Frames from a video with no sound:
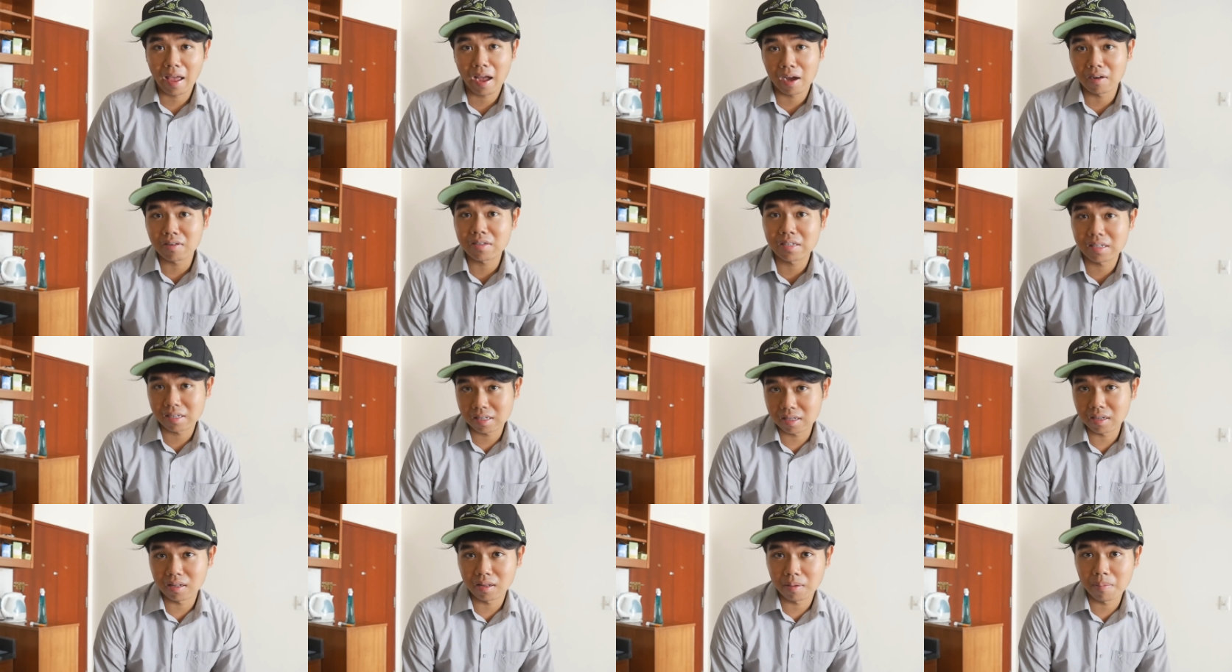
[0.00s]
the
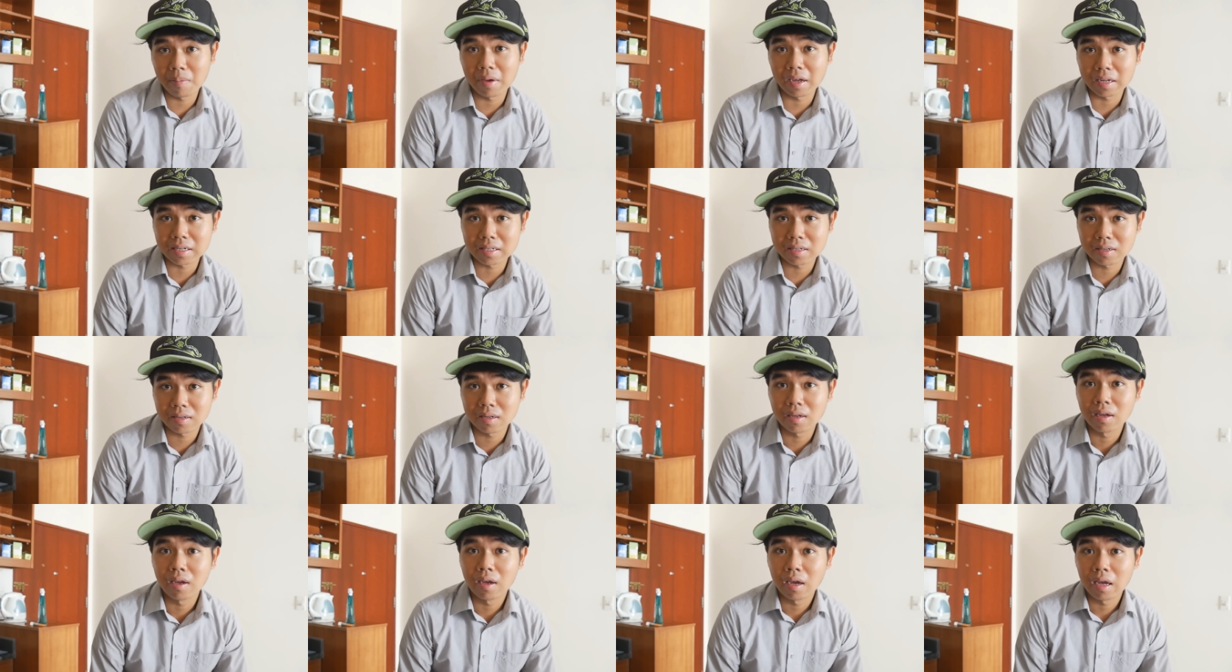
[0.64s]
house is still a
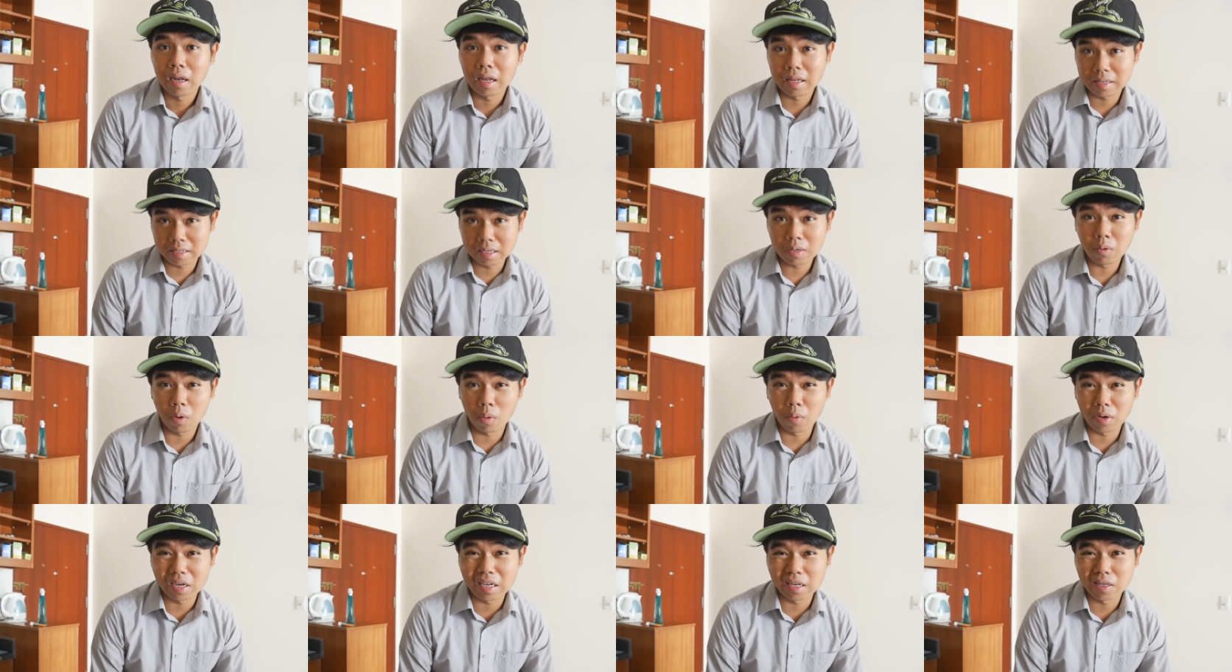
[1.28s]
mess. Let's
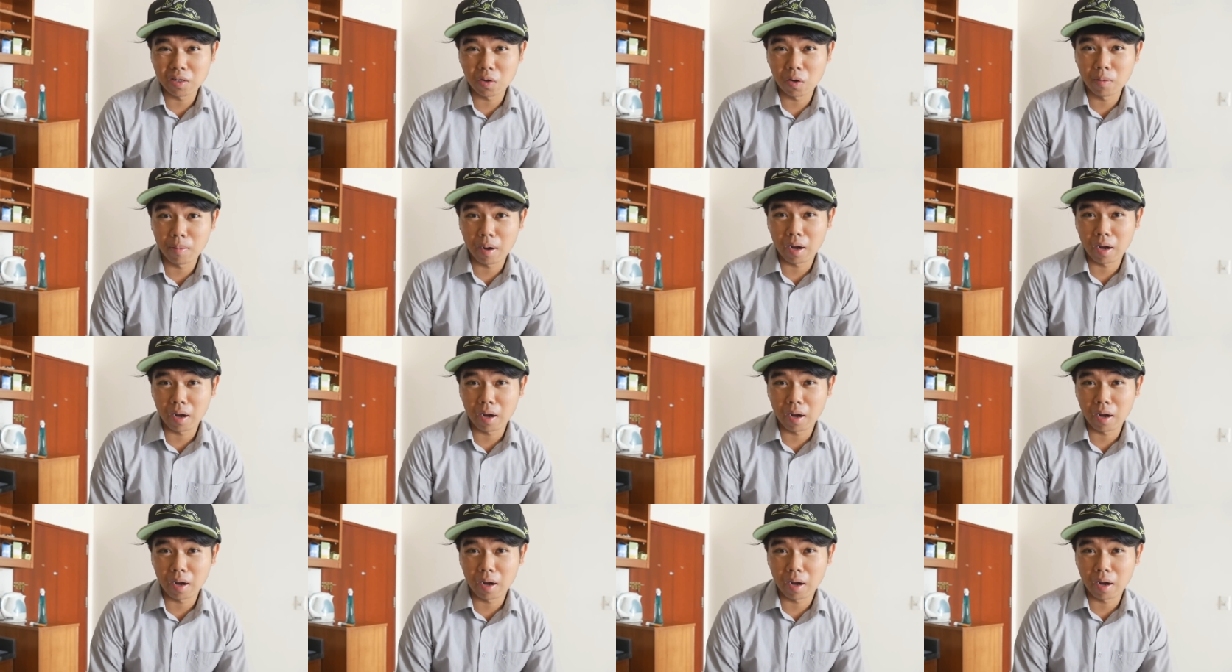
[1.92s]
see what we can do